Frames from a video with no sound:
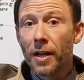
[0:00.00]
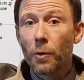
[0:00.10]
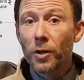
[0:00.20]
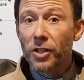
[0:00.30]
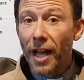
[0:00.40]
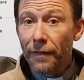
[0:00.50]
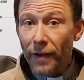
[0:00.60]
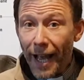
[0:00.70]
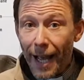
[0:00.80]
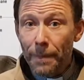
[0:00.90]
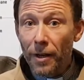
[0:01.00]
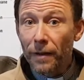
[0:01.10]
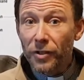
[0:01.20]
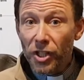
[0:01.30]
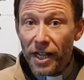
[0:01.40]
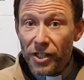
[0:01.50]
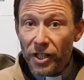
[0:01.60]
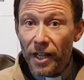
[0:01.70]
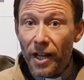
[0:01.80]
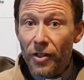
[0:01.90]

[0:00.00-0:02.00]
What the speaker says: which have a habit of changing